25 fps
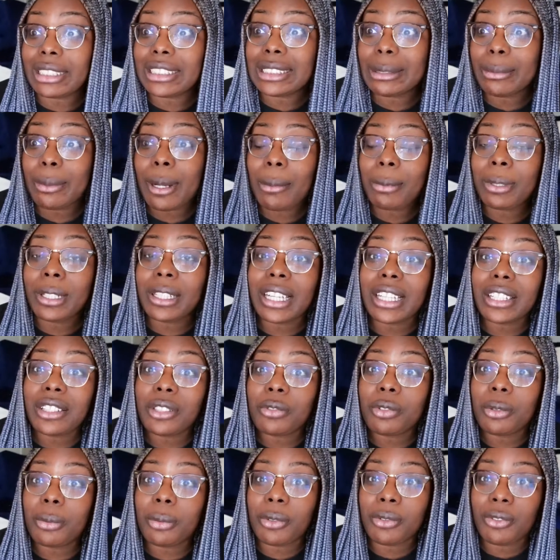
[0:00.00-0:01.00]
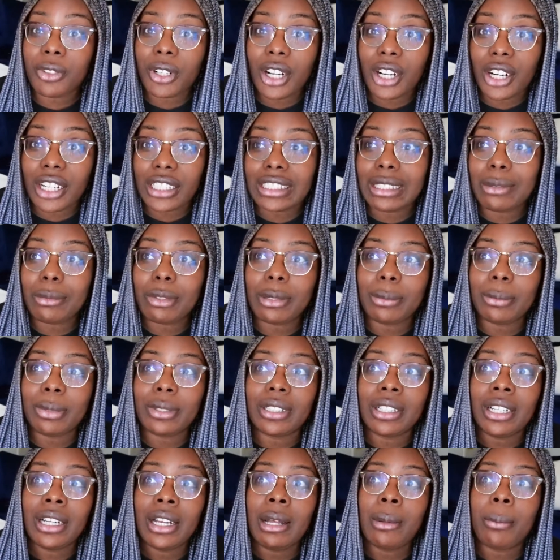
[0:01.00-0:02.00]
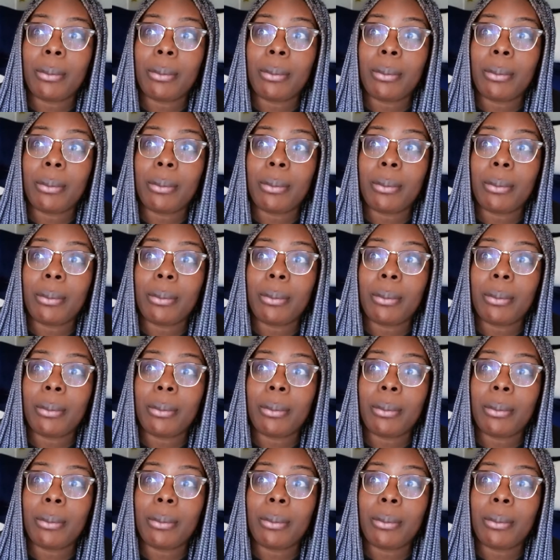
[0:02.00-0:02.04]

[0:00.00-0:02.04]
because they probably like you from afar, and they want to be